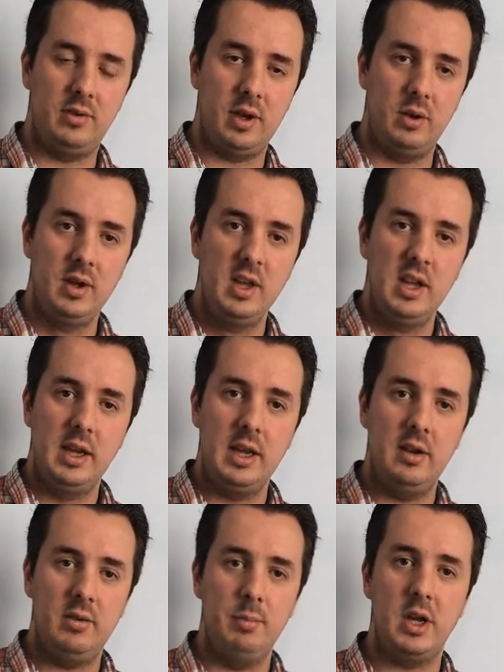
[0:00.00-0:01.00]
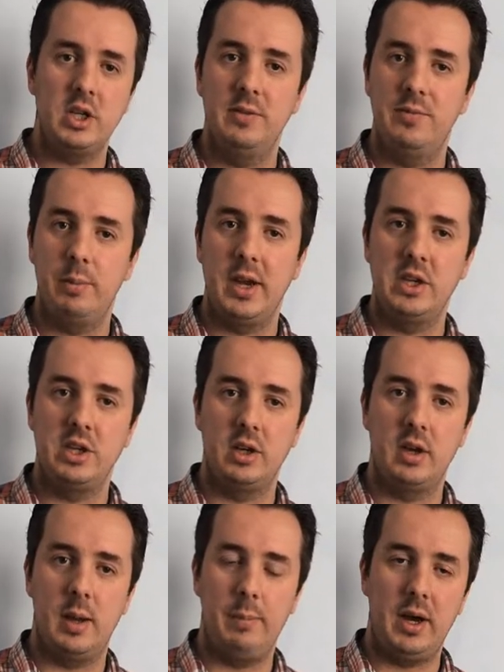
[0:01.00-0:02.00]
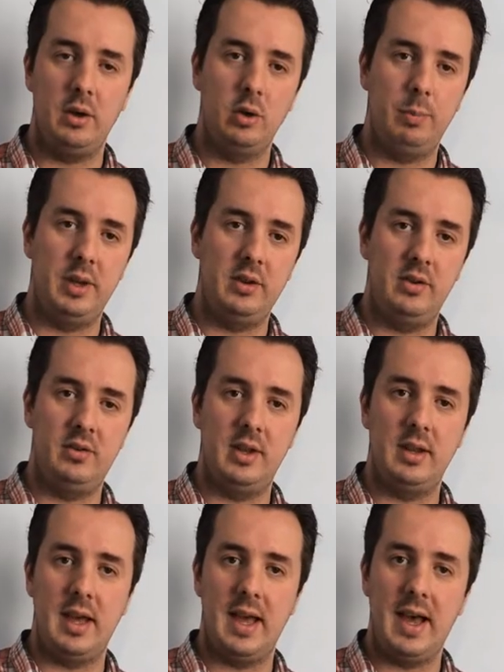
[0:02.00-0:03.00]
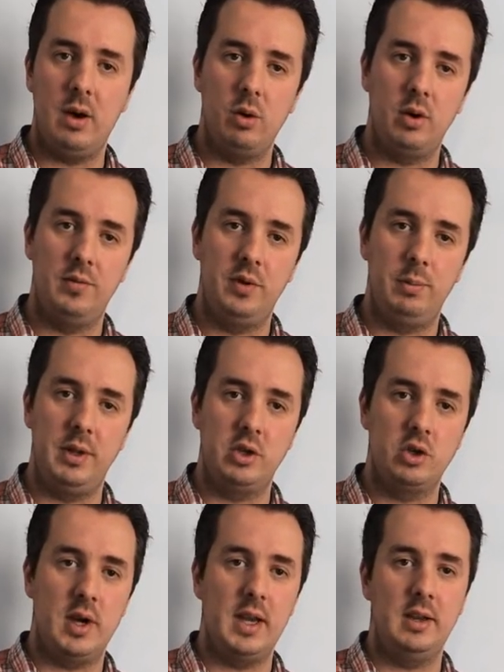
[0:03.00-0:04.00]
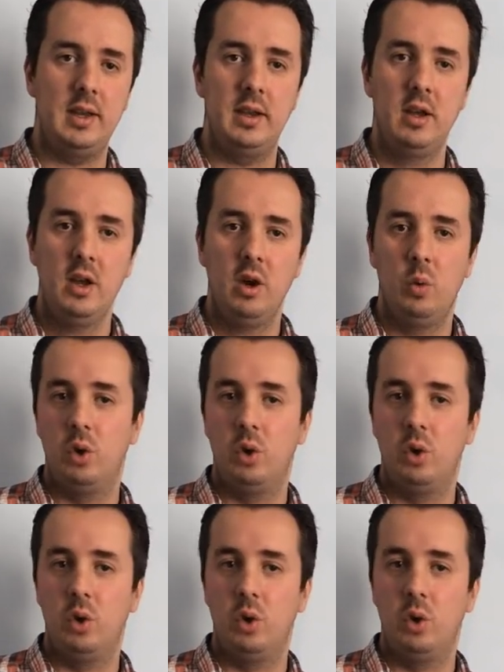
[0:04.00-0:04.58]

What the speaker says: So get as much information about your business in there. How long have you been trading?